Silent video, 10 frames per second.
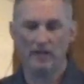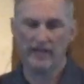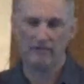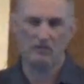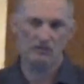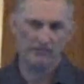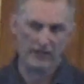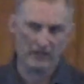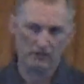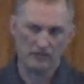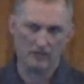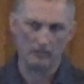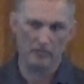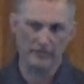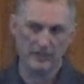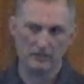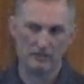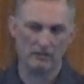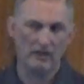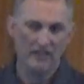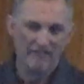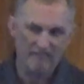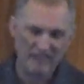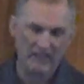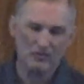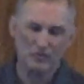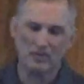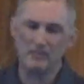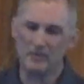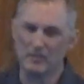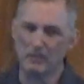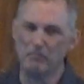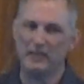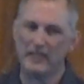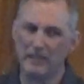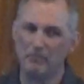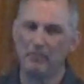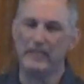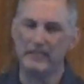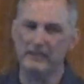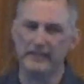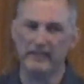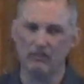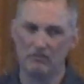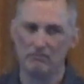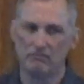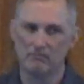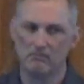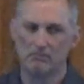And we have this fellowship with each other. Fellowship is a big, big deal.